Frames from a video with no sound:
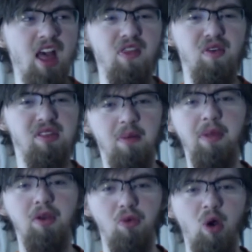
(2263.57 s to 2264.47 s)
there's
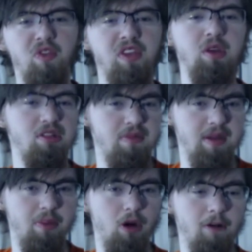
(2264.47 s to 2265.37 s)
something wrong with the USB
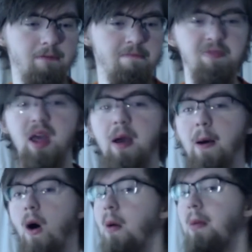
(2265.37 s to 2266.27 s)
port.
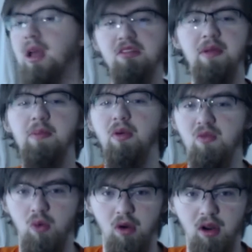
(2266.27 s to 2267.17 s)
All my USB ports
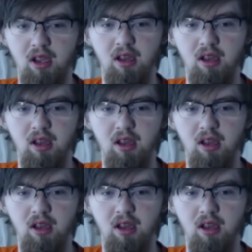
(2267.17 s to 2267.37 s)
work,